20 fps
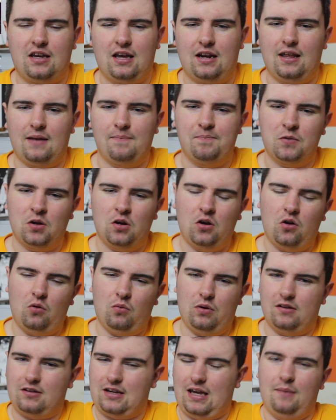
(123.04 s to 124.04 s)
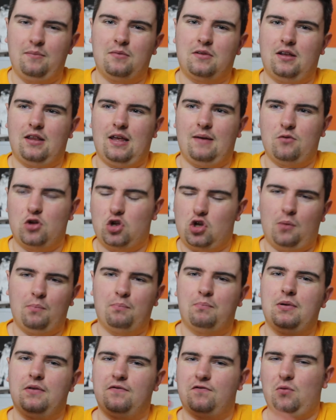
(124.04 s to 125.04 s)
to kind of, like, when it came to them
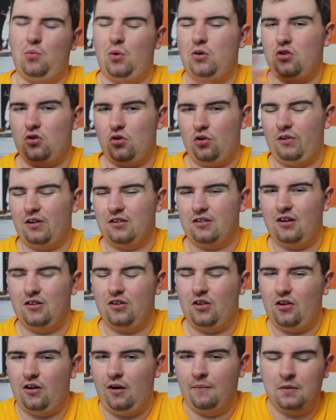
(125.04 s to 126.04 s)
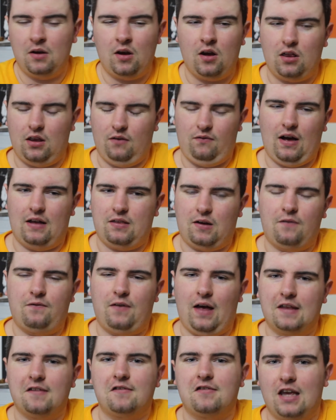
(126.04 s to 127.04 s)
jumping from one genre to another, they've had their
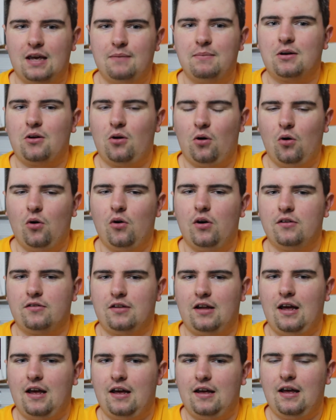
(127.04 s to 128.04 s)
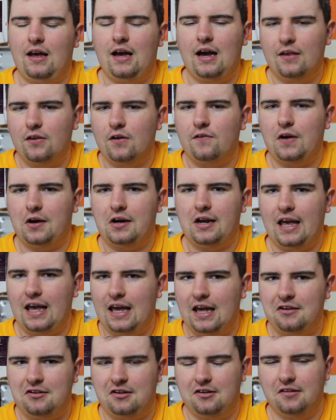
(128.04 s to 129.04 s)
fans stay, because at their very
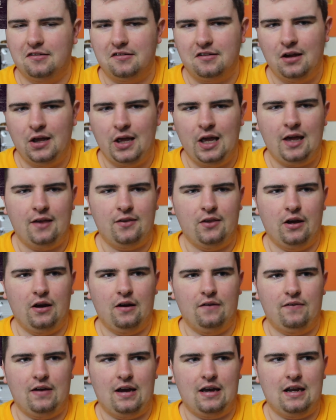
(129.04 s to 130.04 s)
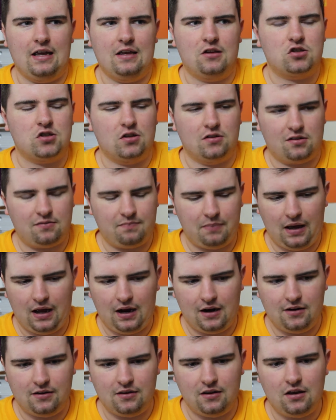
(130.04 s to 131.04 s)
essence, they're very
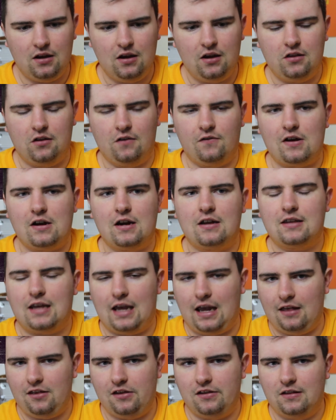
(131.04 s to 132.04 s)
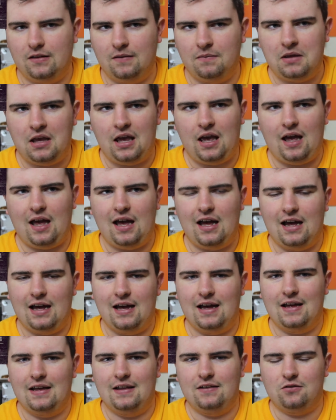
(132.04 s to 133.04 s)
transparent, they're very telling,
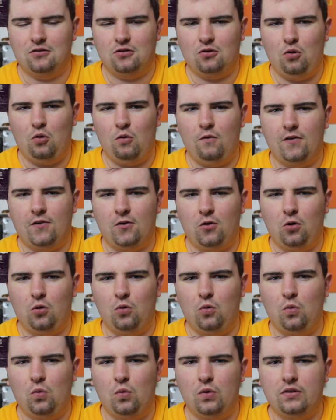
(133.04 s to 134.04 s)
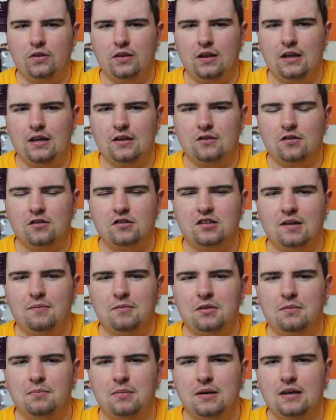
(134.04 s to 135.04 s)
and overall they just
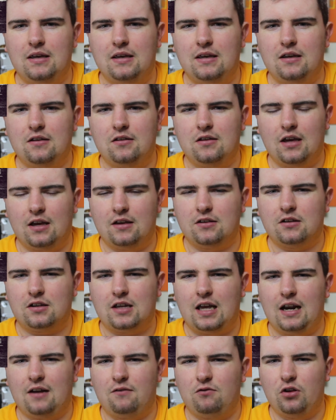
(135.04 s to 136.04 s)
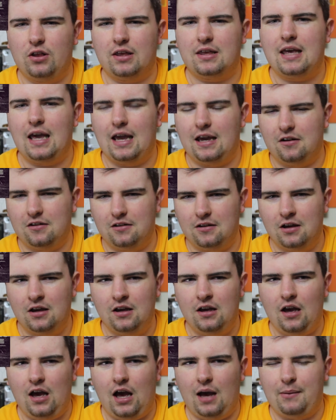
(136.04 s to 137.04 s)
seem to be just kind of really caring
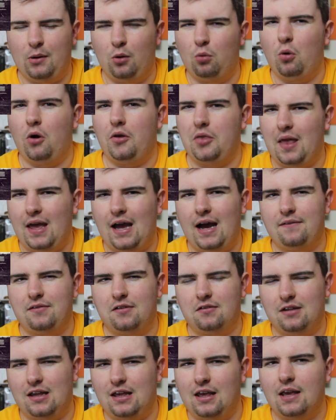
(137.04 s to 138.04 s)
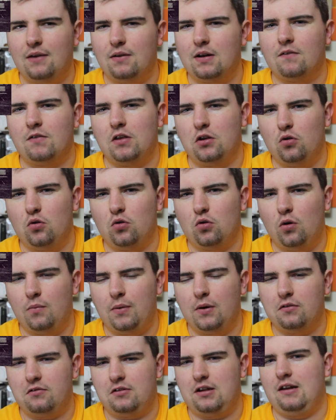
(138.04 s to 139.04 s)
about what they have to say, even if they do go
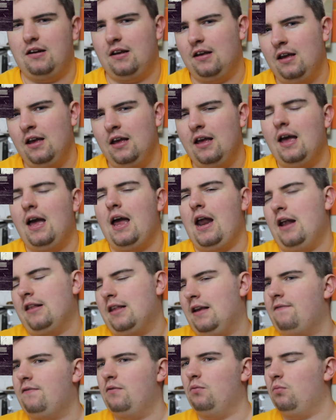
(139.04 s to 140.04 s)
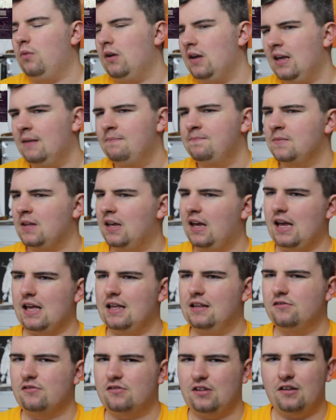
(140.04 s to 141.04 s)
about saying it in a different way.
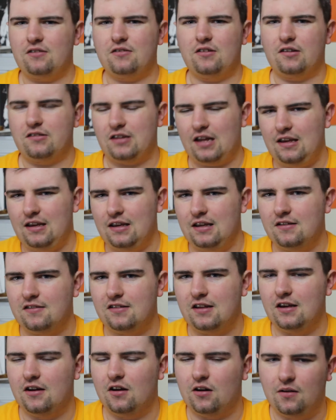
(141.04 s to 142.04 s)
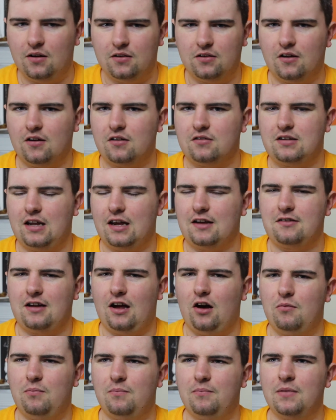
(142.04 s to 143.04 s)
And Sister Cities here, their sixth
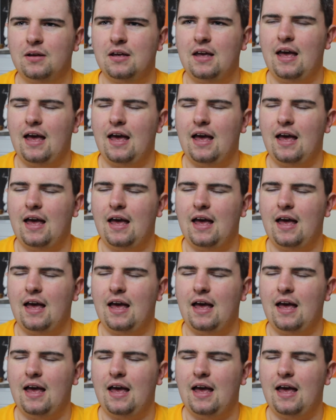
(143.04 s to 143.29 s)
album,